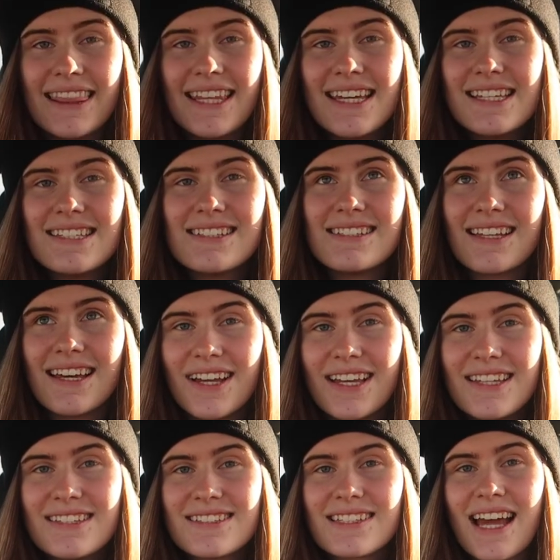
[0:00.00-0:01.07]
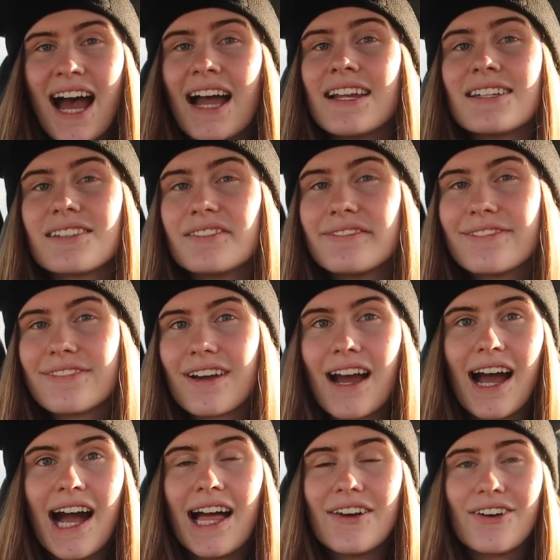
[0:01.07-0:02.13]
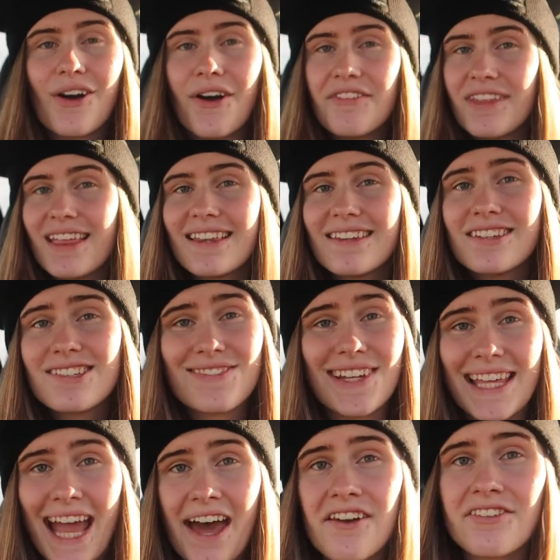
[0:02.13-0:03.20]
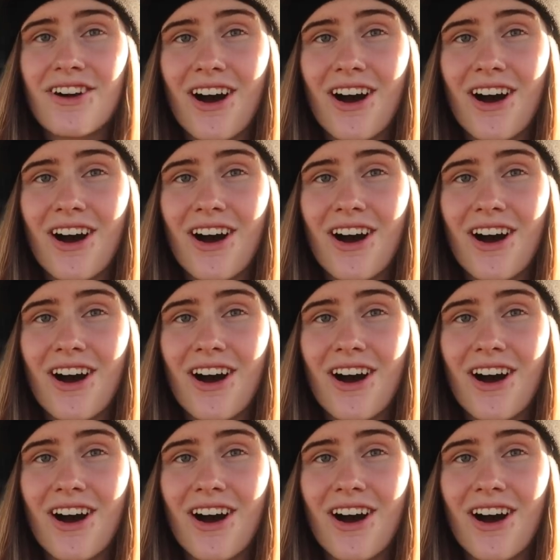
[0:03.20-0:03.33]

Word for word: This is kind of I don't know, I feel like this is really out of